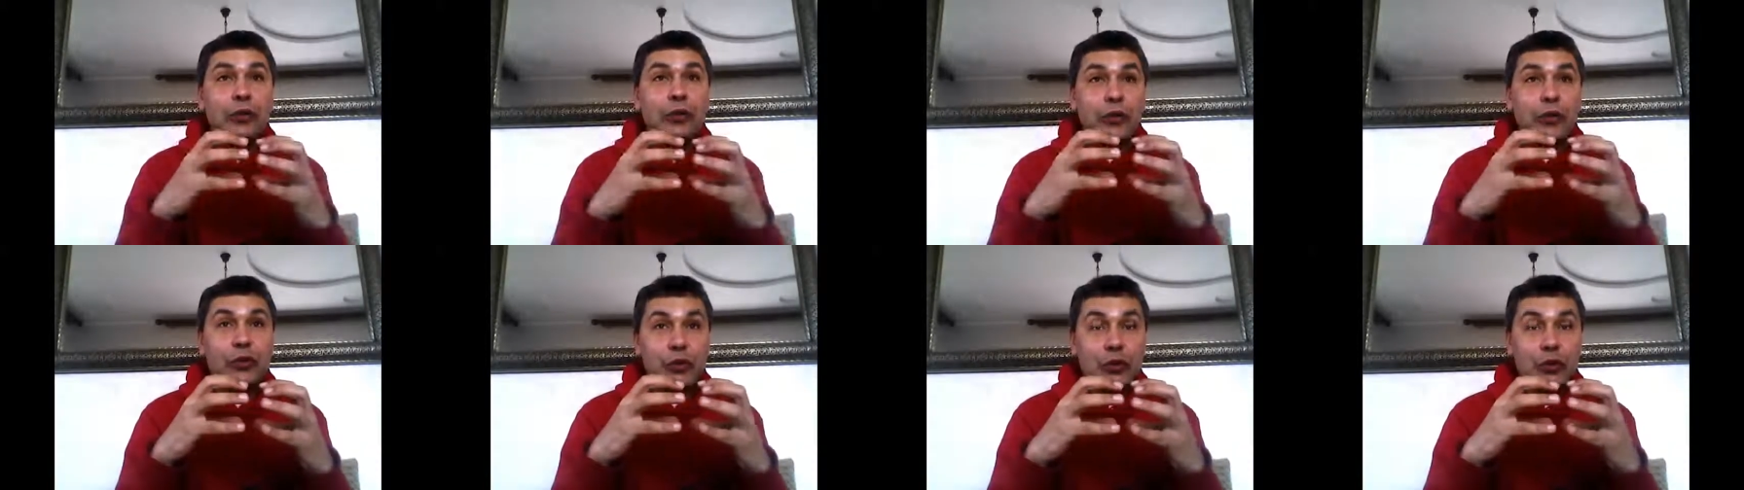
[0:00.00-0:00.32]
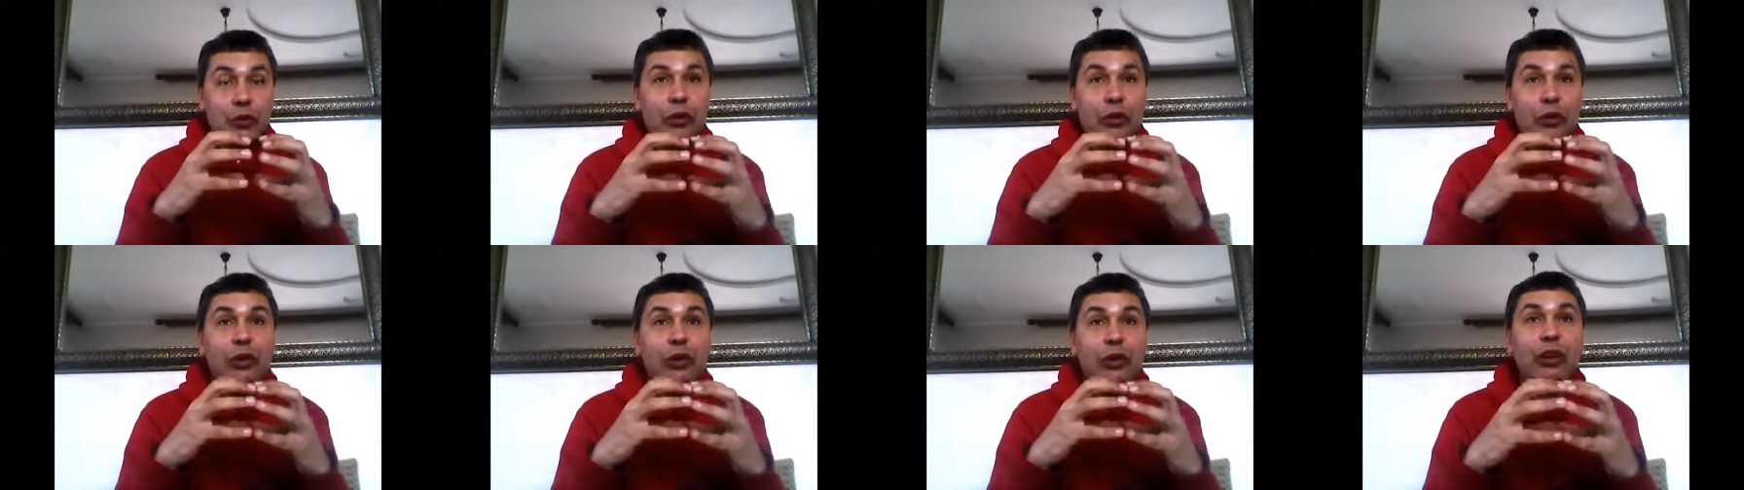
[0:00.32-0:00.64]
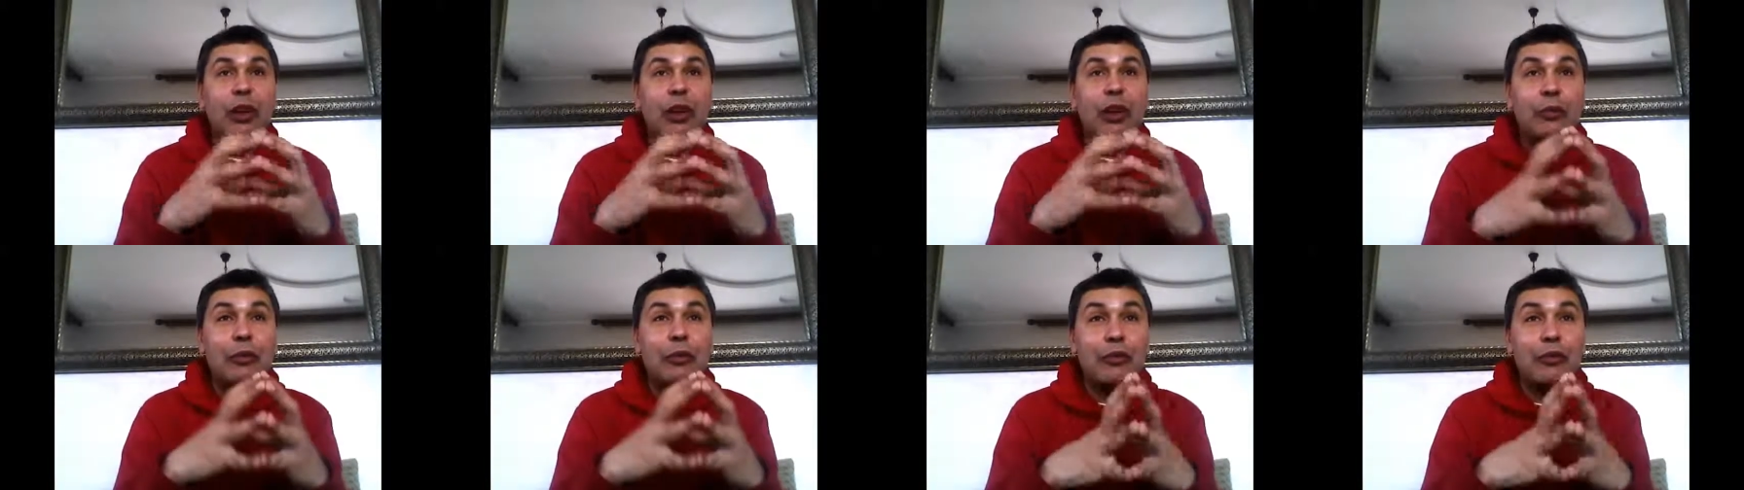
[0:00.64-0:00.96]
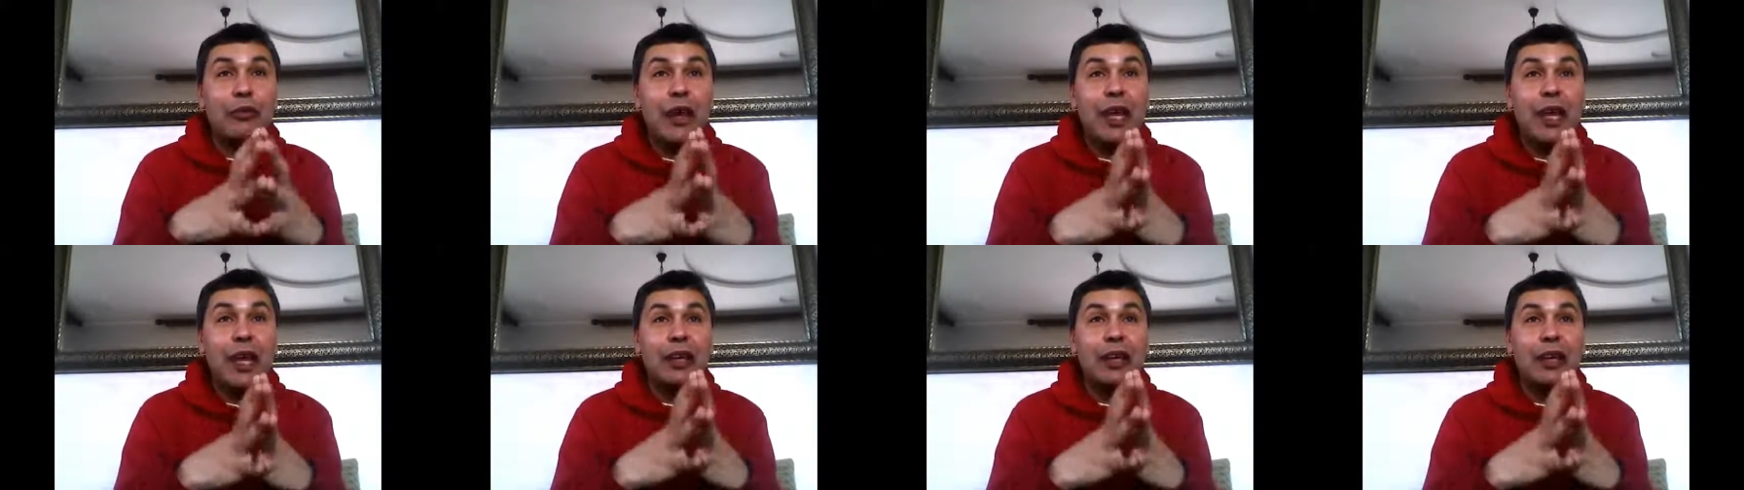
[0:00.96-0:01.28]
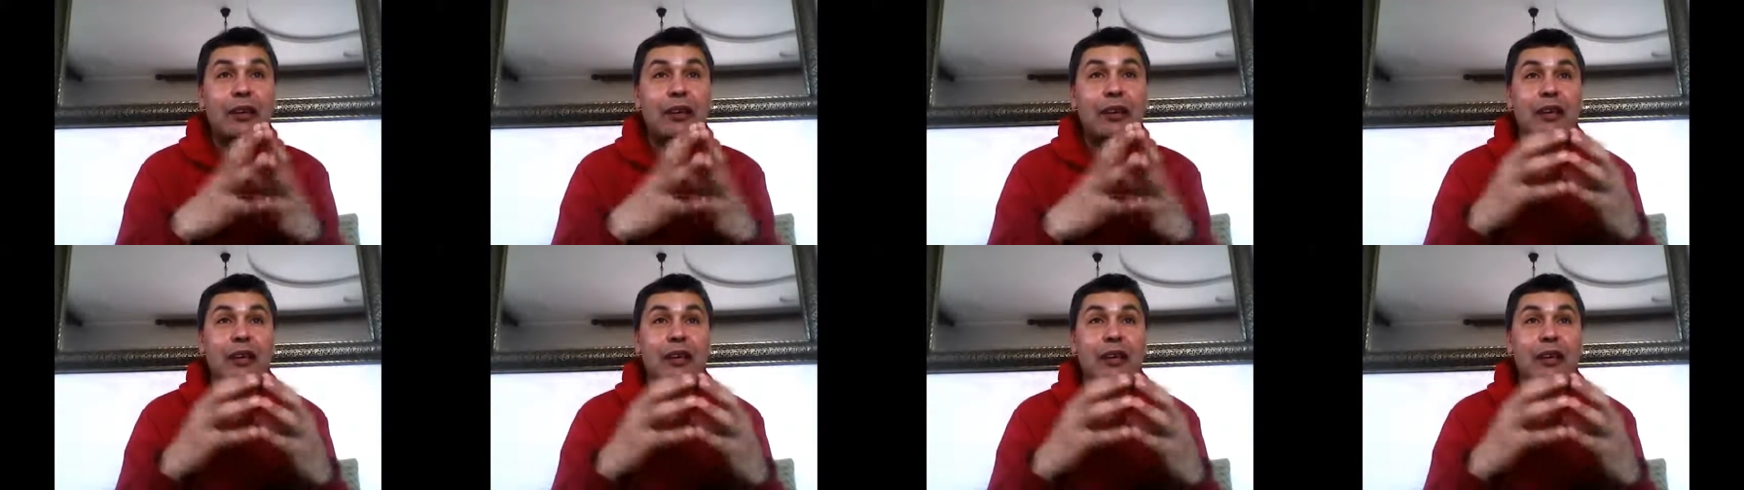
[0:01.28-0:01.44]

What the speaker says: to collaborate,